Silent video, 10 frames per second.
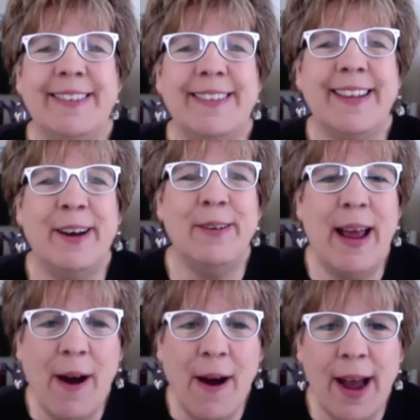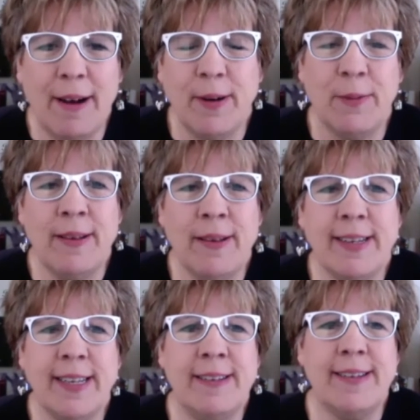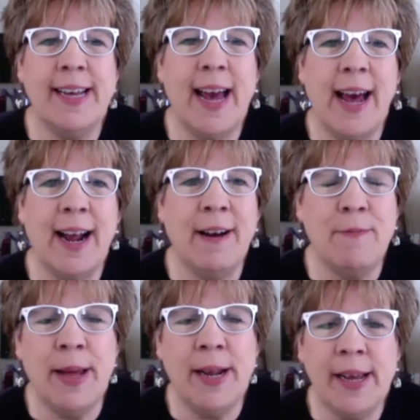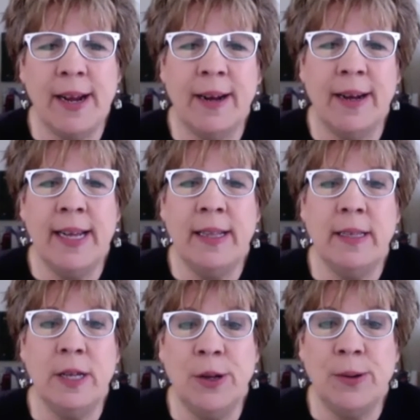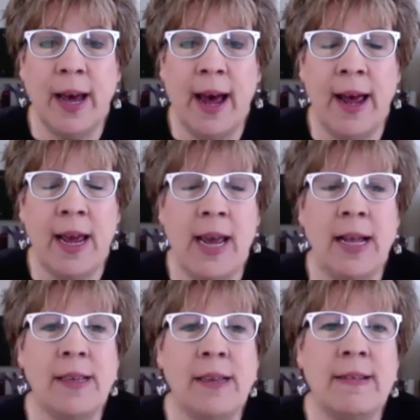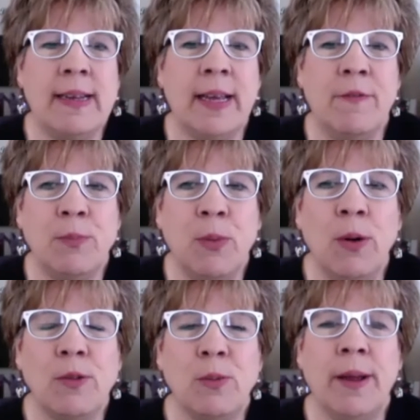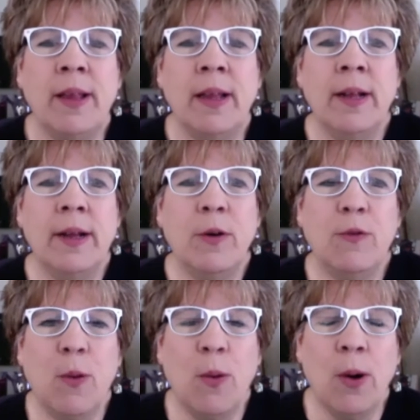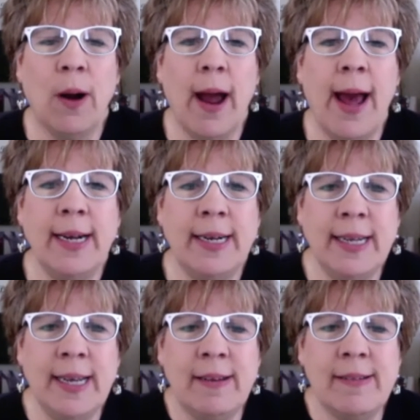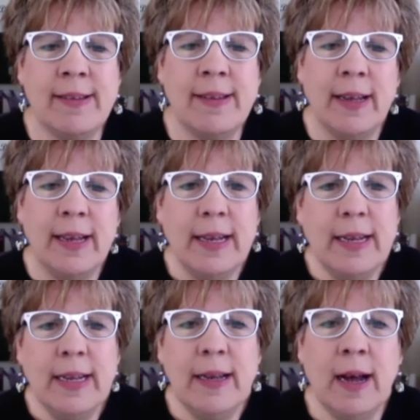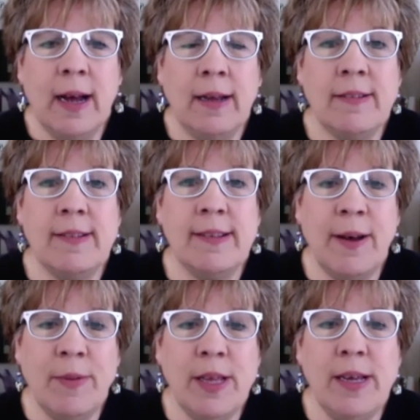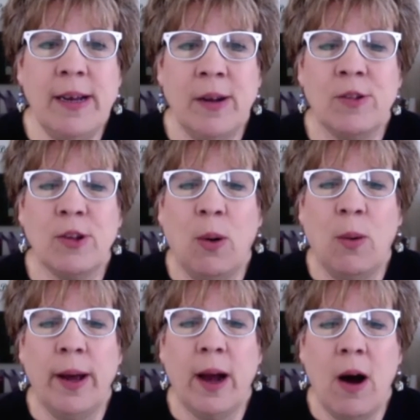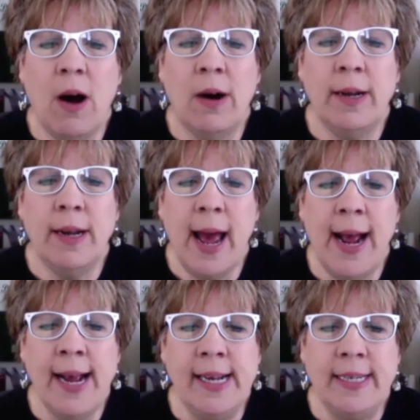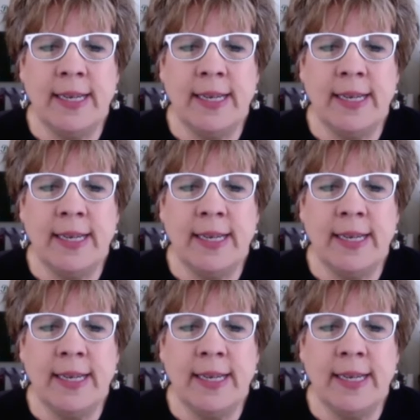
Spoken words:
So now I have my residency, and I've been here in the UK, in the city of Portsmouth, for at least 7 years going on 8.